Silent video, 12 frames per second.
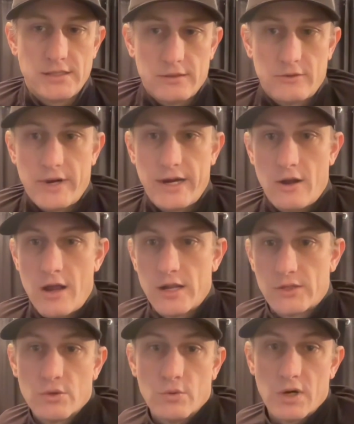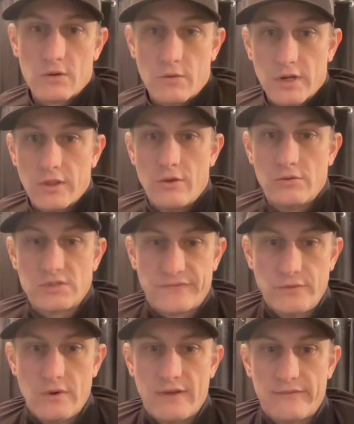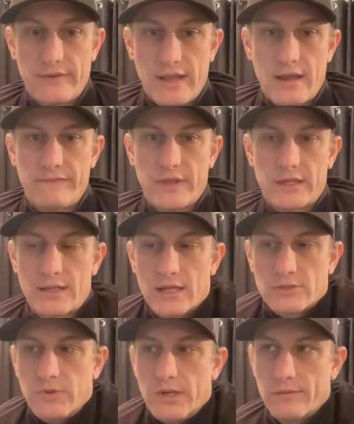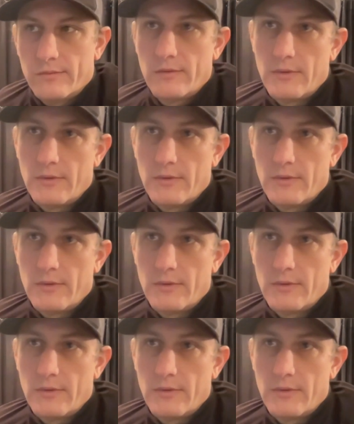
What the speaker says: great honor to work one of those if you ever have like that's where